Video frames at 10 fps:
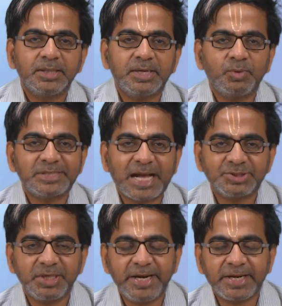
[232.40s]
that was
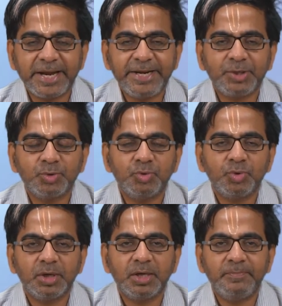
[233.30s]
actually tried
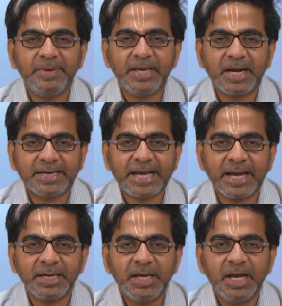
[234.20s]
to be
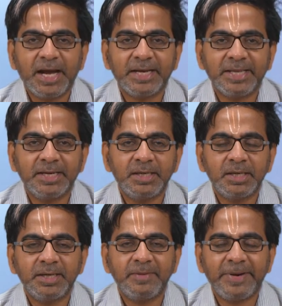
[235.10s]
attacked, and then
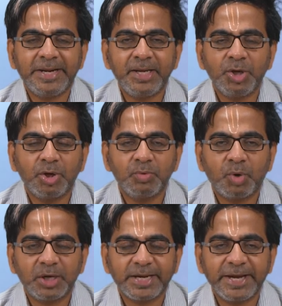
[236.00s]
depending on
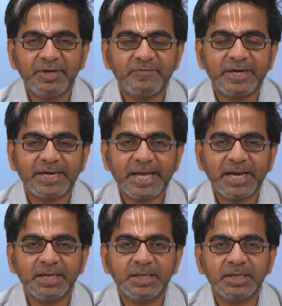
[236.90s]
what kind of an
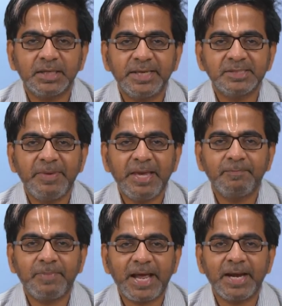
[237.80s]
attack is being
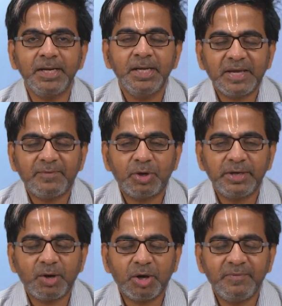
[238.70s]
planned, we have
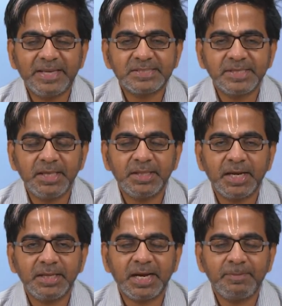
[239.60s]
always seen
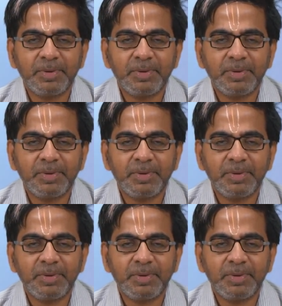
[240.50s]
that that